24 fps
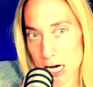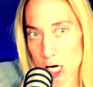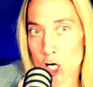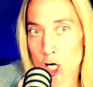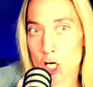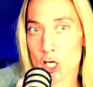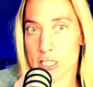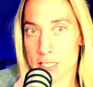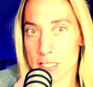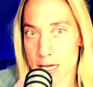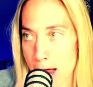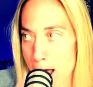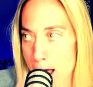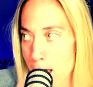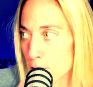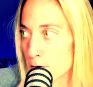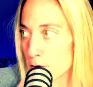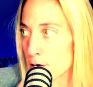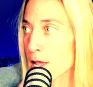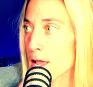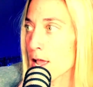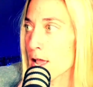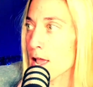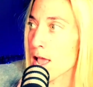her down.
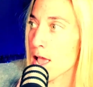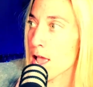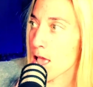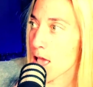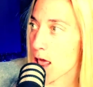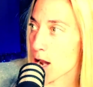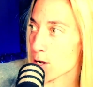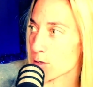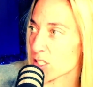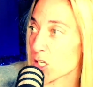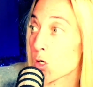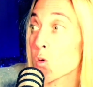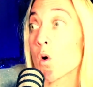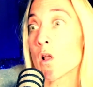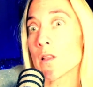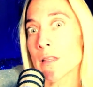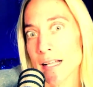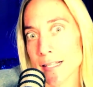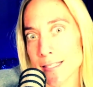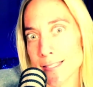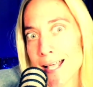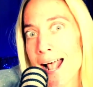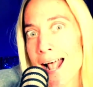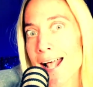And I was like, well,
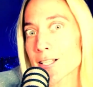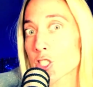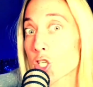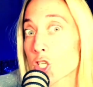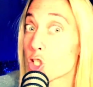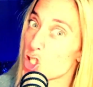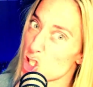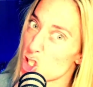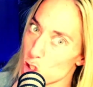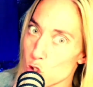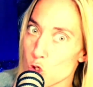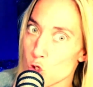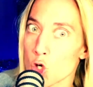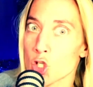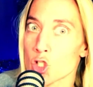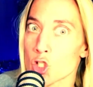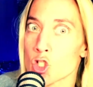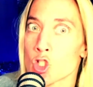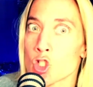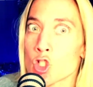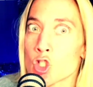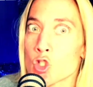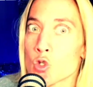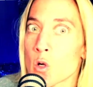let's ask her. She's
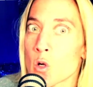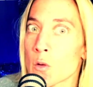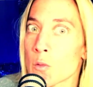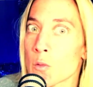crossing the street